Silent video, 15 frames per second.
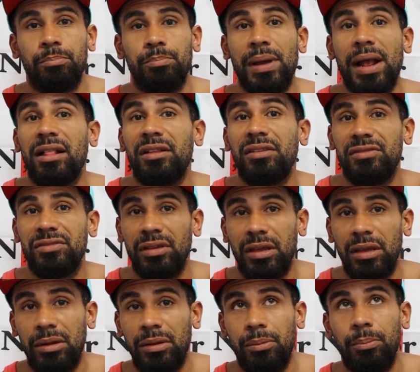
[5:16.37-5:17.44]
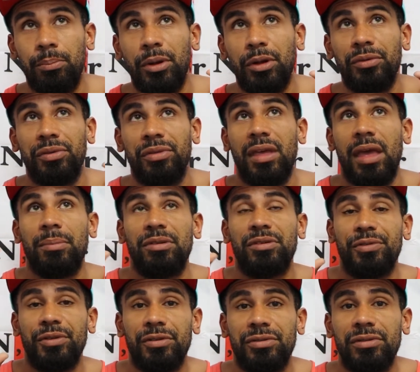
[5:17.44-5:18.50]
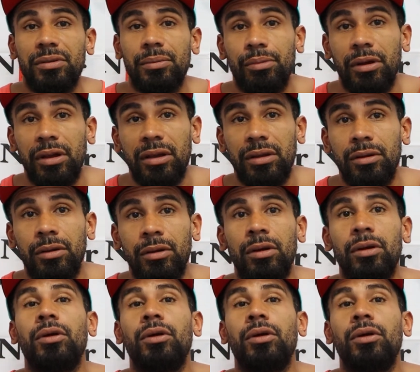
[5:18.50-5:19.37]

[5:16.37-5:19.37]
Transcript: Balance in both hemispheres of the brain.